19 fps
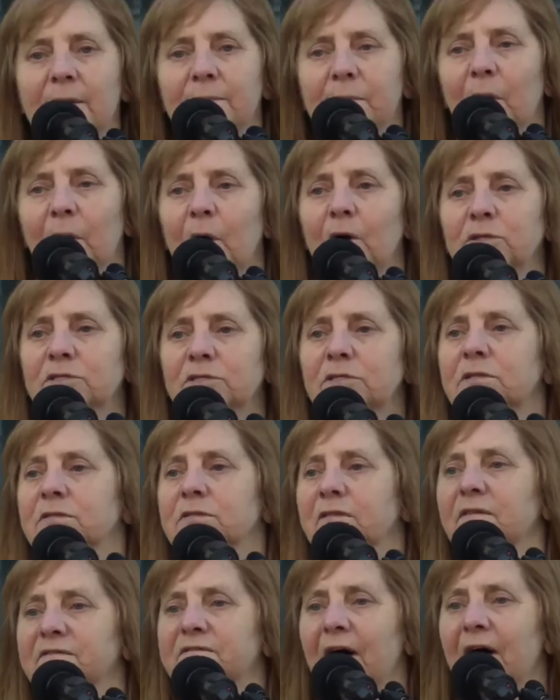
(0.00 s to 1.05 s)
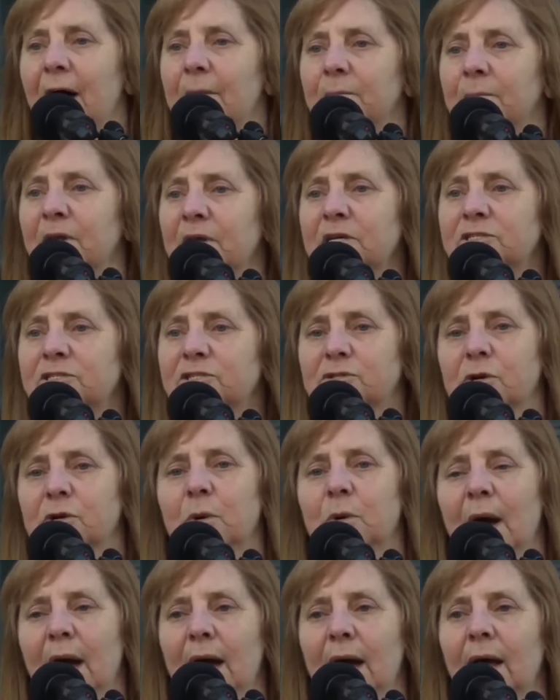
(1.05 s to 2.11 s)
put the families through
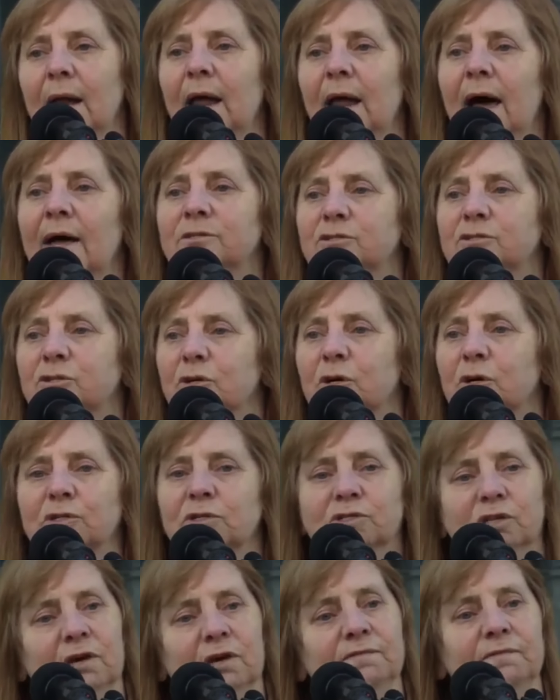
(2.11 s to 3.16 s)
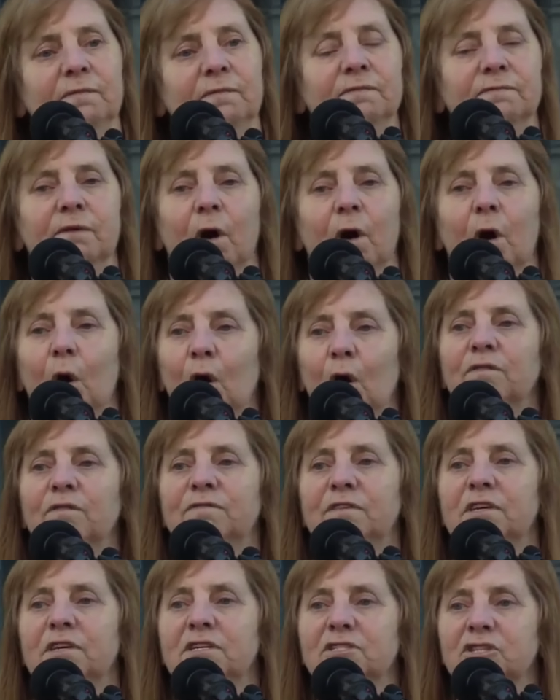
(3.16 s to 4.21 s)
hell and torture for all of
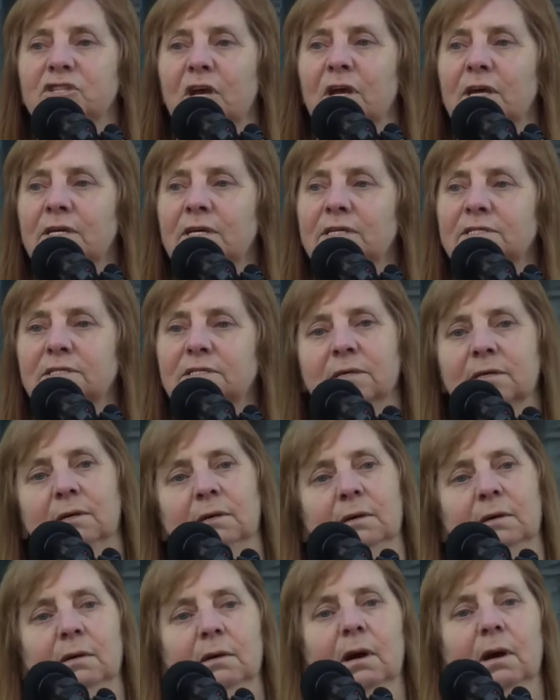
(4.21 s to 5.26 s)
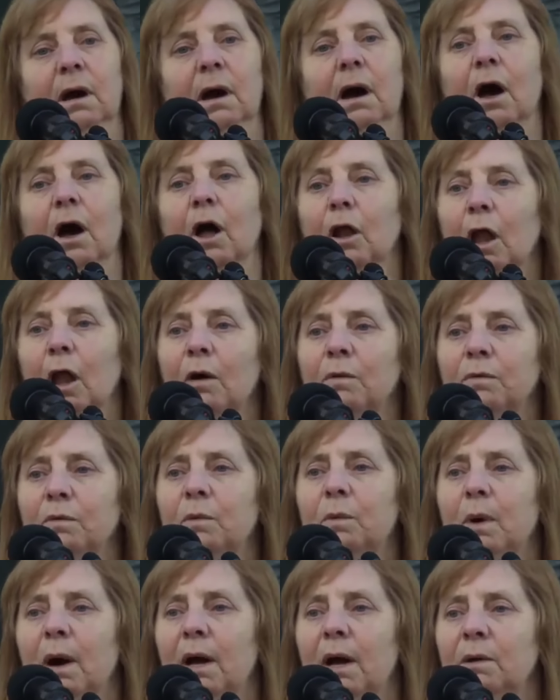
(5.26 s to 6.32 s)
these years. Along the
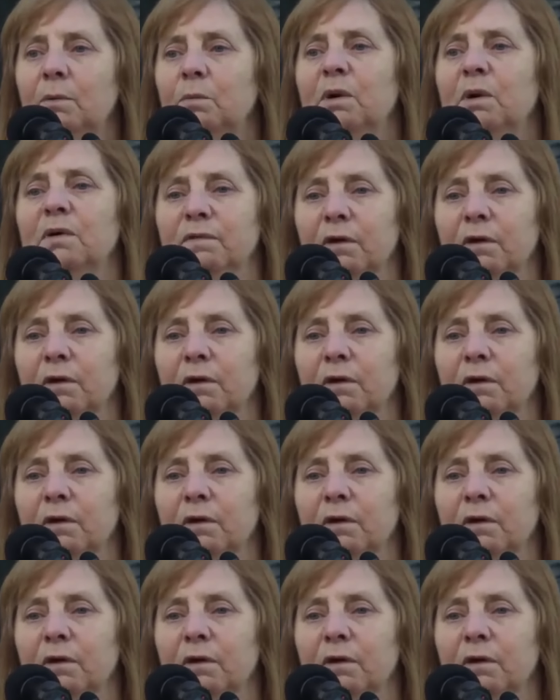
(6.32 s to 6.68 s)
way, we've